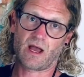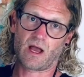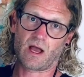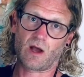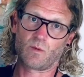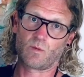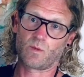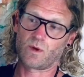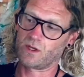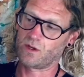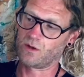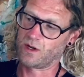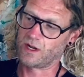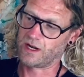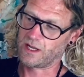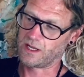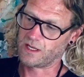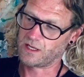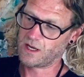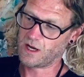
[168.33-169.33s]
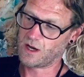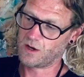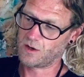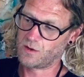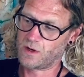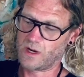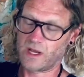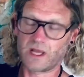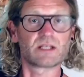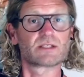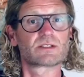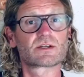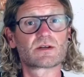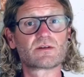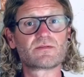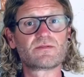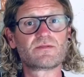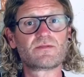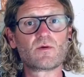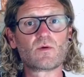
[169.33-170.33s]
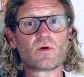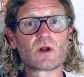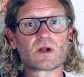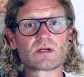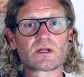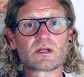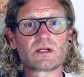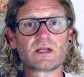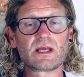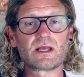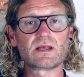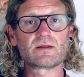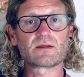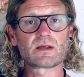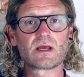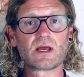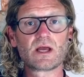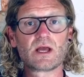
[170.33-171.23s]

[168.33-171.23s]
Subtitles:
and when you let it go, it's going to fall underneath.